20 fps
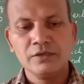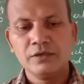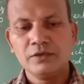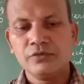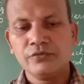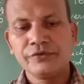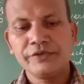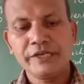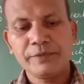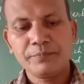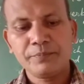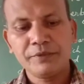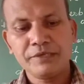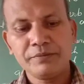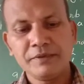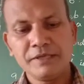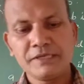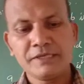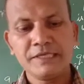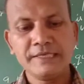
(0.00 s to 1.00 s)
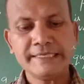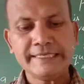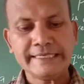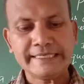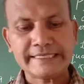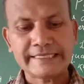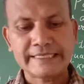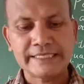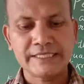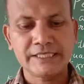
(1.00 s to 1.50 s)
We have previously
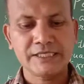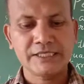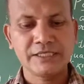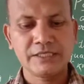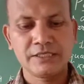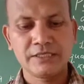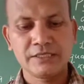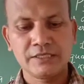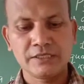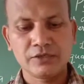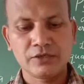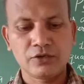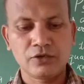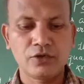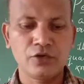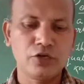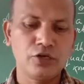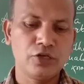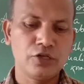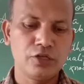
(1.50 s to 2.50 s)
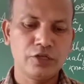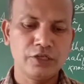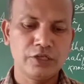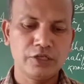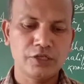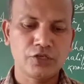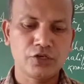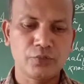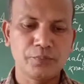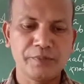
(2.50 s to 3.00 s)
discussed all
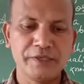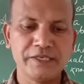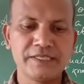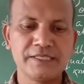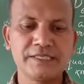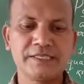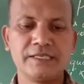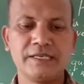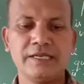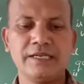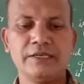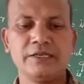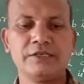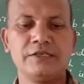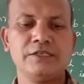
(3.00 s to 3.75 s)
the topics,